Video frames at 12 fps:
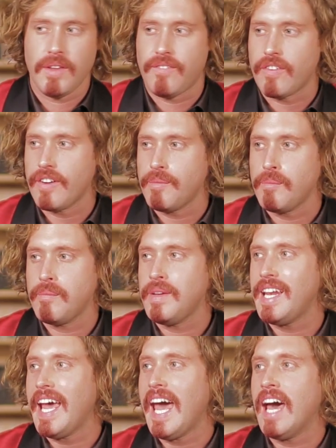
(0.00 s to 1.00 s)
me for
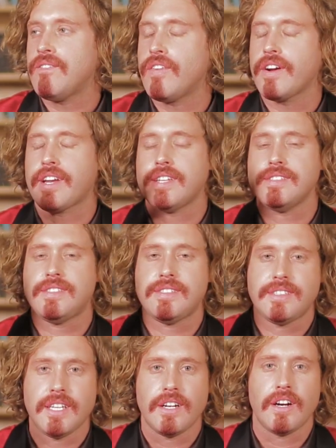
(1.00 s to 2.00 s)
me to ever
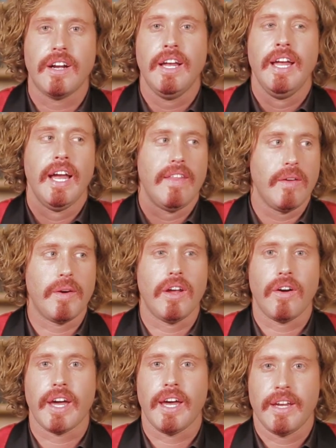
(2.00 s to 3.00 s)
consider. And they went,
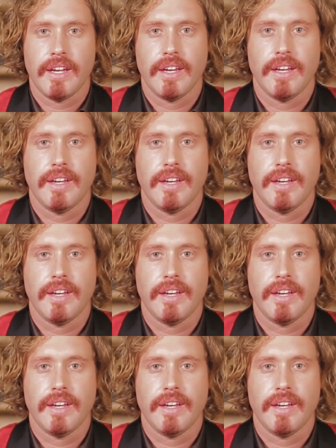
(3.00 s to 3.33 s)
okay.